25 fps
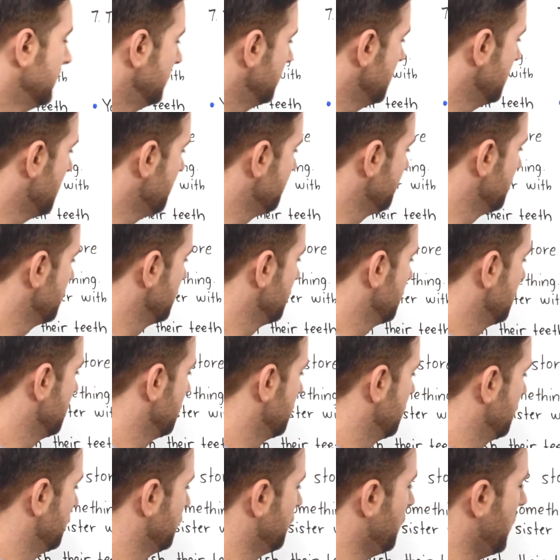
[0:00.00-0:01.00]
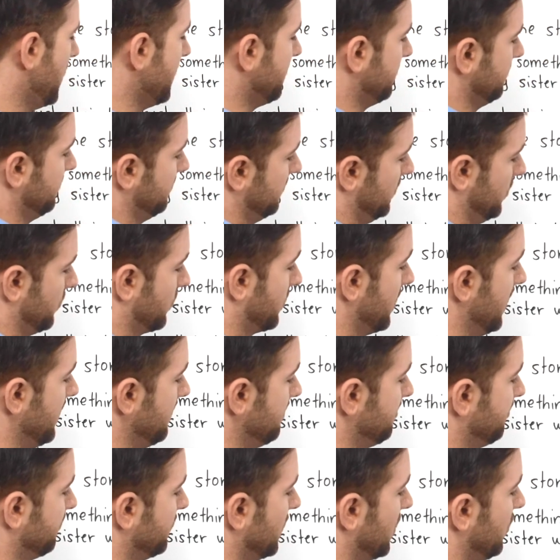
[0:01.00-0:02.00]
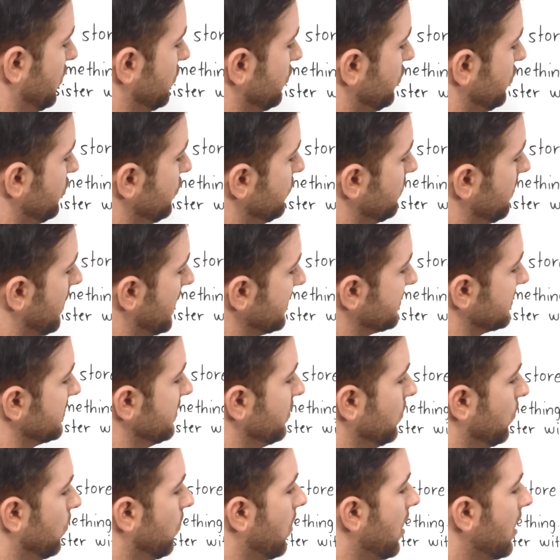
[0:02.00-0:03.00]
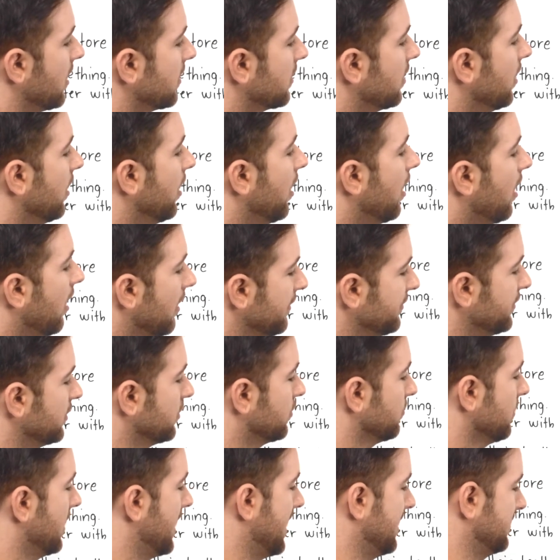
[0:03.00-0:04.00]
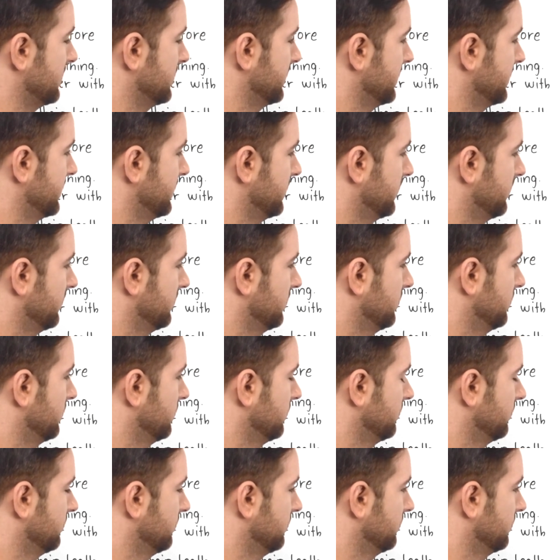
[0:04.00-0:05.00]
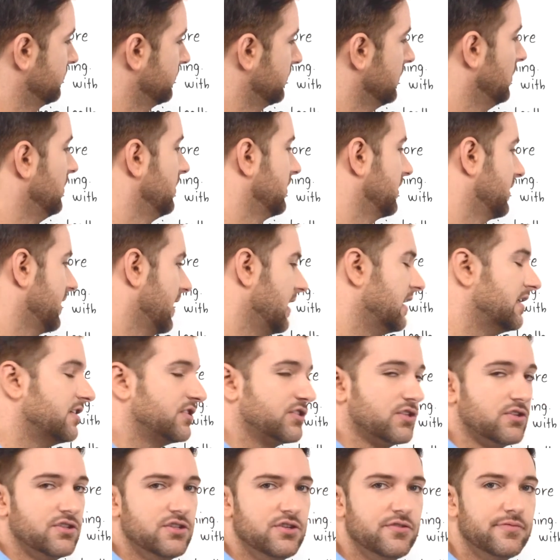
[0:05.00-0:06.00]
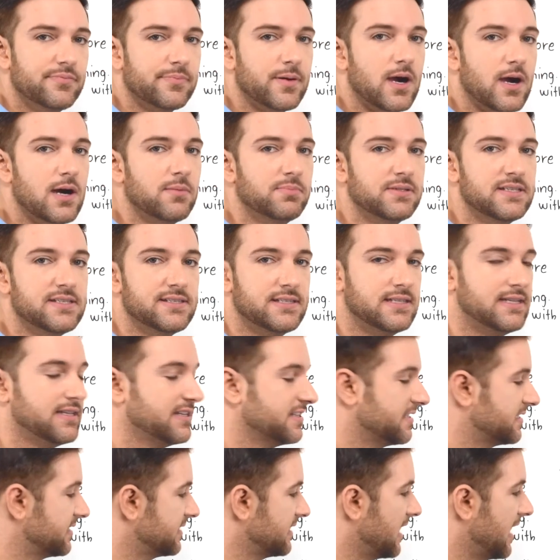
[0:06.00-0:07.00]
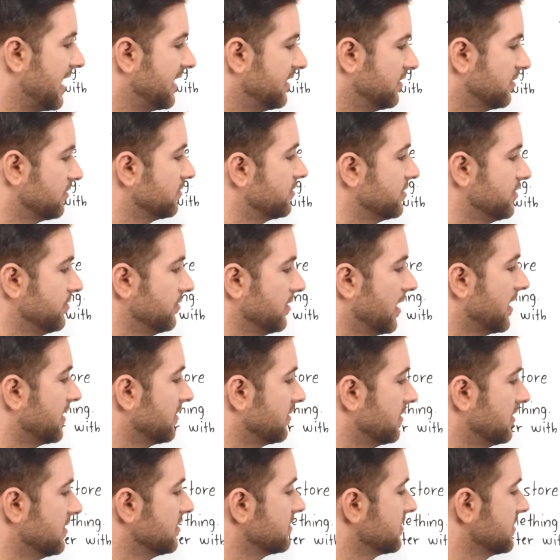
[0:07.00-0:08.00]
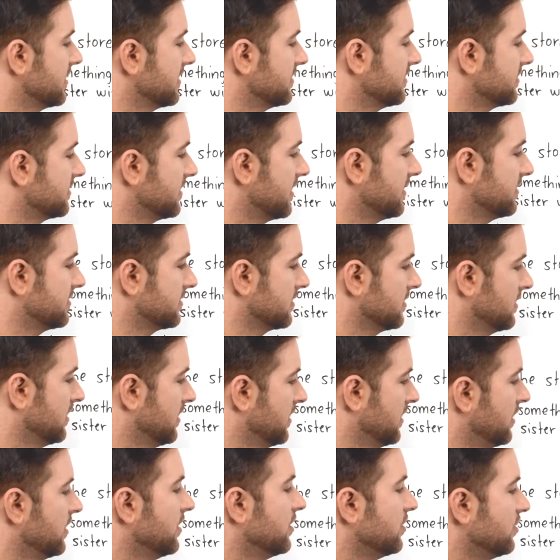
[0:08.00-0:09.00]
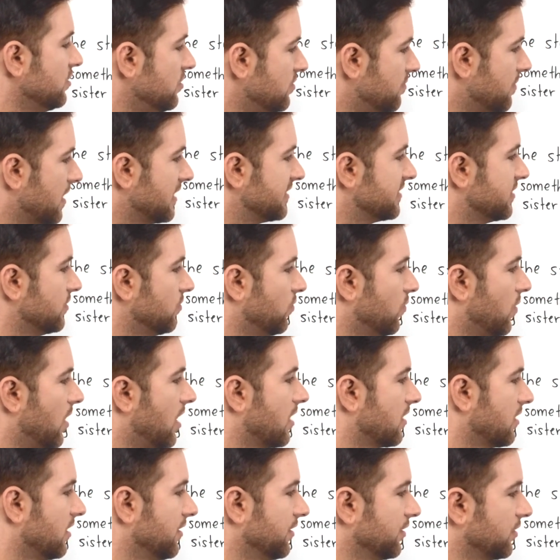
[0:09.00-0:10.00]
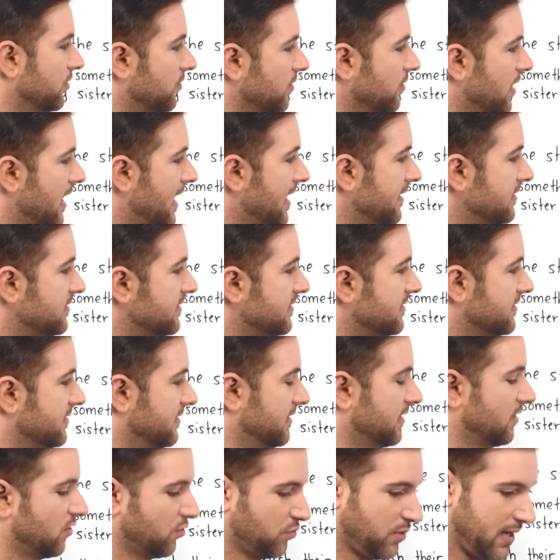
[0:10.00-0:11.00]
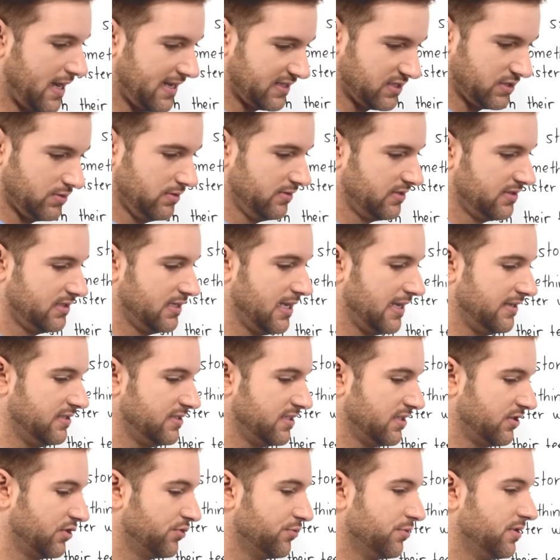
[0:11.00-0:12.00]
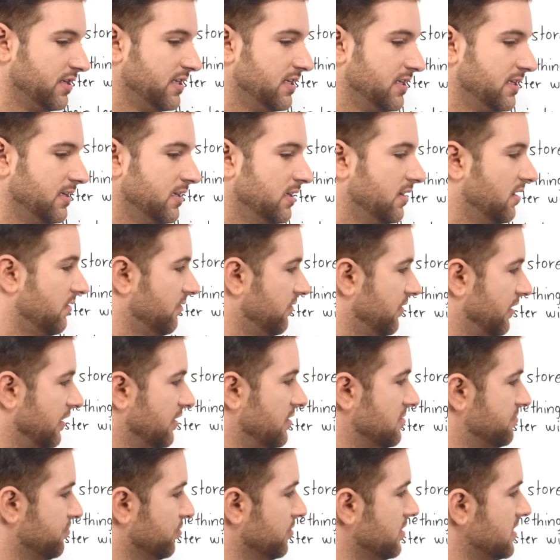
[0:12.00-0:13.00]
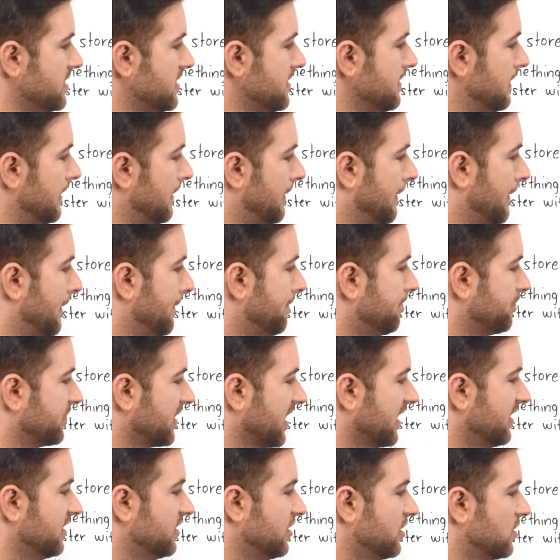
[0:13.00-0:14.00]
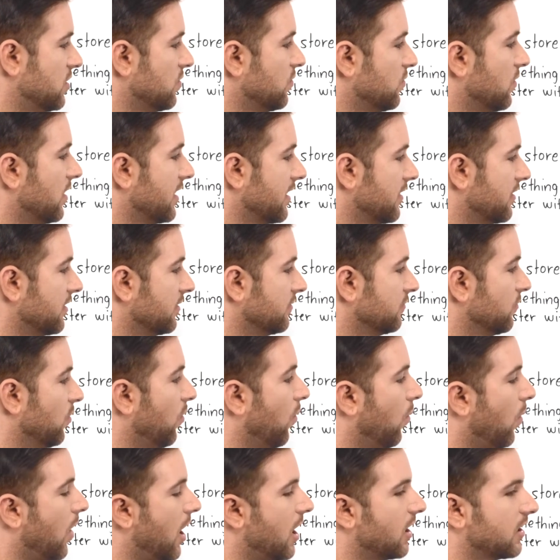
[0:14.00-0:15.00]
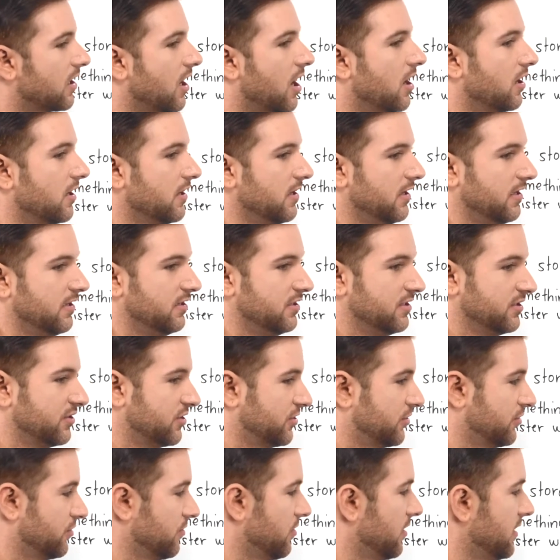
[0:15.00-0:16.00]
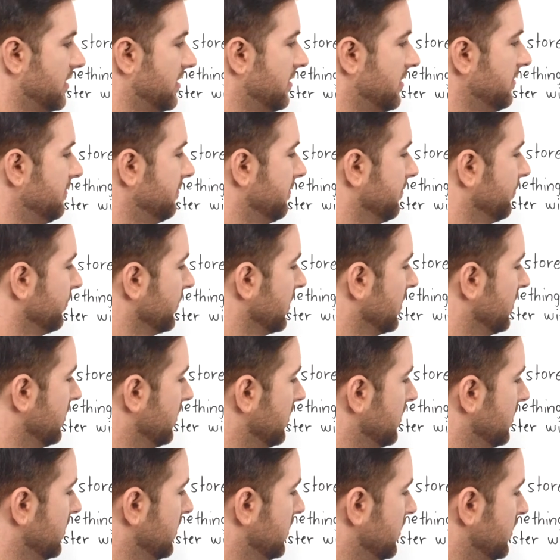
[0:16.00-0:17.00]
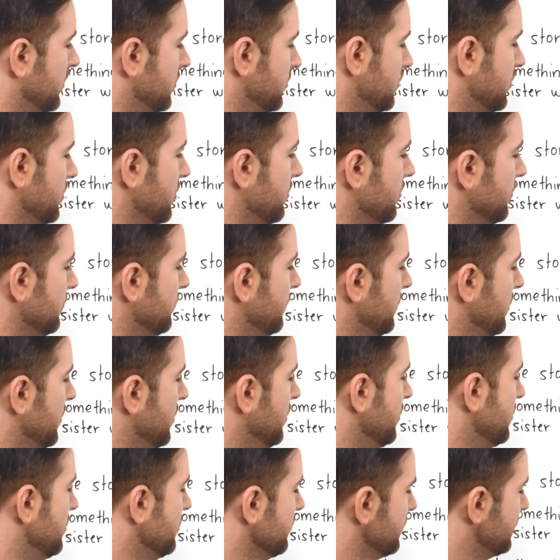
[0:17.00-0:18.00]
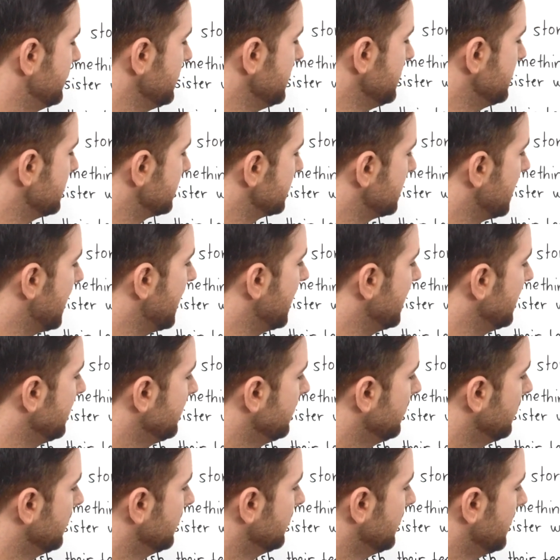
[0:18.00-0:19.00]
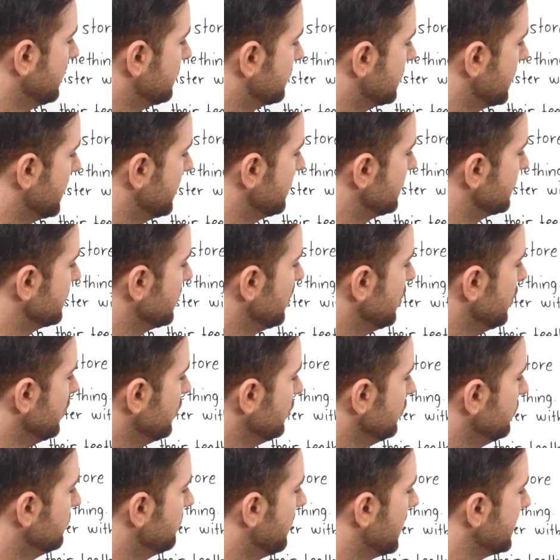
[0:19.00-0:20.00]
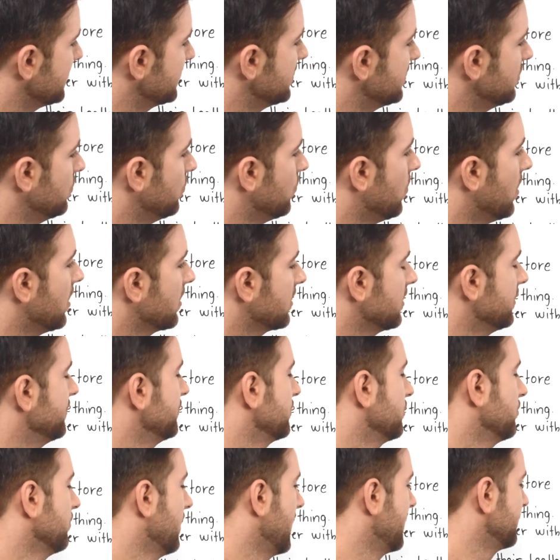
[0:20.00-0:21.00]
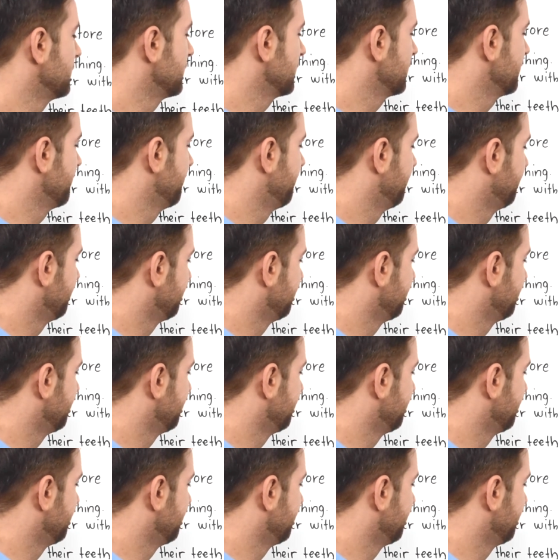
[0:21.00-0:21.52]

Number 1, okay? You mustn't walk on the grass. Okay, so you've probably seen a sign or two like this that says, you mustn't walk on the grass. The grass looks nice and green and very pretty, and you don't want to walk on it and destroy it. So you'll see a sign that says, you mustn't walk on the grass.